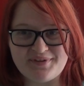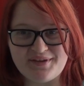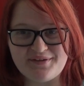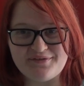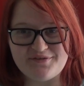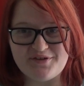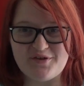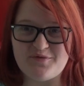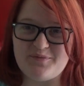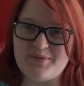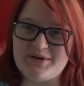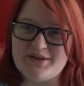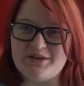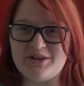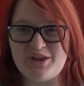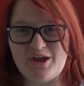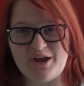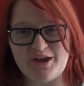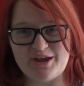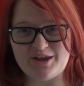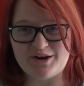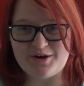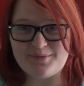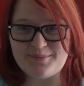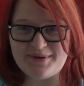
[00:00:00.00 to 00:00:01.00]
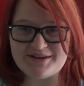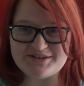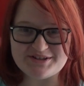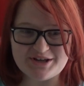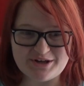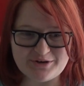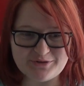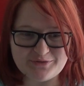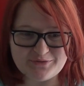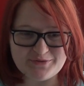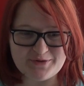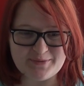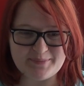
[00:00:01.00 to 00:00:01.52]
If you've been lurking on my
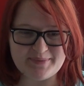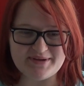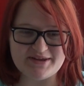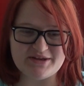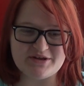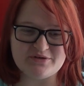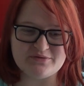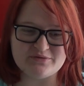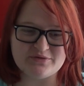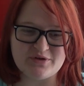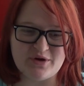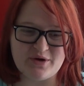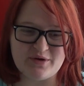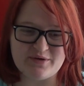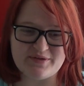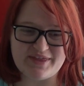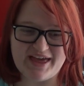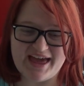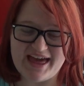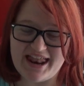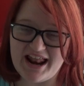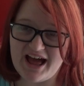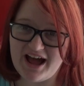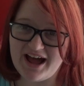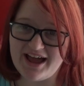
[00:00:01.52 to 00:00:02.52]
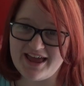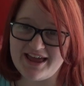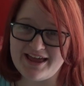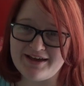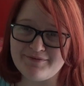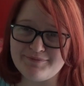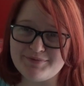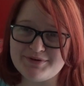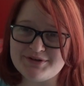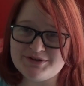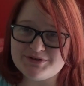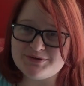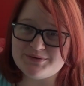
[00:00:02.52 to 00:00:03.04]
channel for a bit, you'll know that I
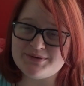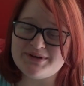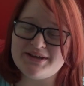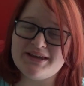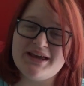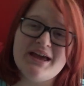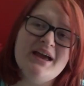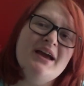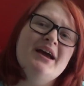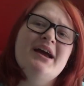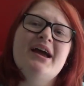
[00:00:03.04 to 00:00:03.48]
have been doing